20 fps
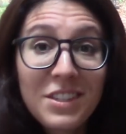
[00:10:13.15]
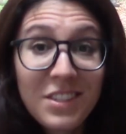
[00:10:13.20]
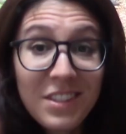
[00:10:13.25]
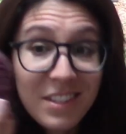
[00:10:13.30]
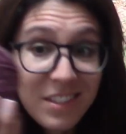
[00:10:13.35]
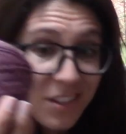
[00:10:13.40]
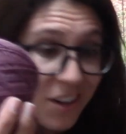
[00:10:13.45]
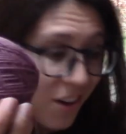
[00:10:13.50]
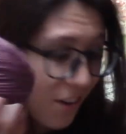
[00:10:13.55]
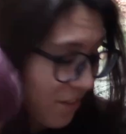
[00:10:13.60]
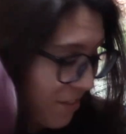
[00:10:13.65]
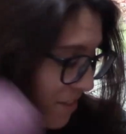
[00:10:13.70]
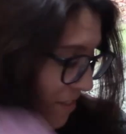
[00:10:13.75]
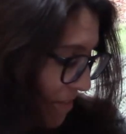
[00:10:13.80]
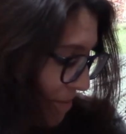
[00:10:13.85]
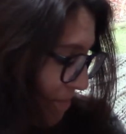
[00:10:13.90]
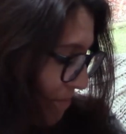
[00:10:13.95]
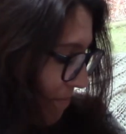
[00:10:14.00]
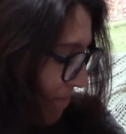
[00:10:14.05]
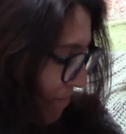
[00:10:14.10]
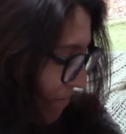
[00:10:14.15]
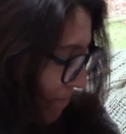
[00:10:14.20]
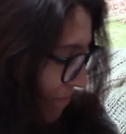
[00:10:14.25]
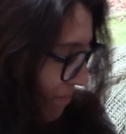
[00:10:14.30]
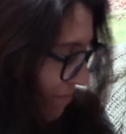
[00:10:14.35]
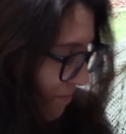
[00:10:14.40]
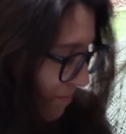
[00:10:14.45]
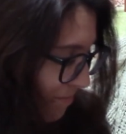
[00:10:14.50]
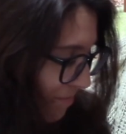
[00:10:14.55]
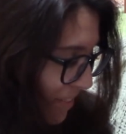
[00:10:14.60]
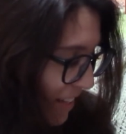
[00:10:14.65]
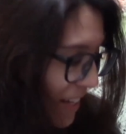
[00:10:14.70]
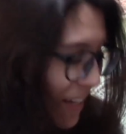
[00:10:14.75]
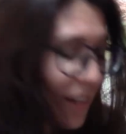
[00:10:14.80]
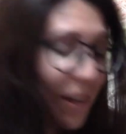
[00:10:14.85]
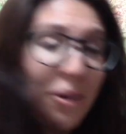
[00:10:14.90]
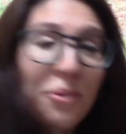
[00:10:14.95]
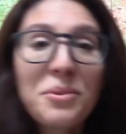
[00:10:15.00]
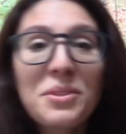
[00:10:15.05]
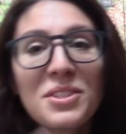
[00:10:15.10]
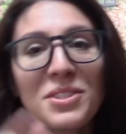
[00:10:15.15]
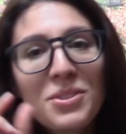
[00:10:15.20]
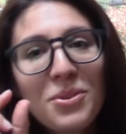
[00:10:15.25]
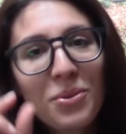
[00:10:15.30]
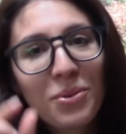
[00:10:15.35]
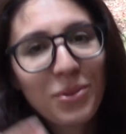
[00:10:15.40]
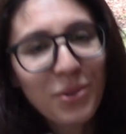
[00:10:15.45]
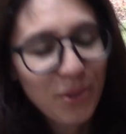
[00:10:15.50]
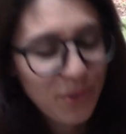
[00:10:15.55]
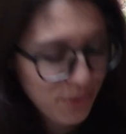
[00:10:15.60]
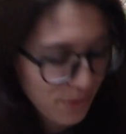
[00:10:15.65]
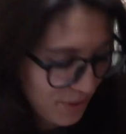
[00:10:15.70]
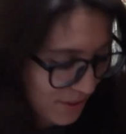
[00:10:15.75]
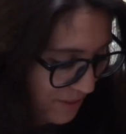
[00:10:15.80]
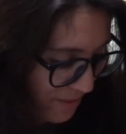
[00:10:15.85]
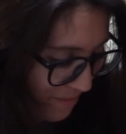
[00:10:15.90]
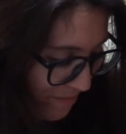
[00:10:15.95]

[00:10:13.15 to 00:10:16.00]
this off. I was so close.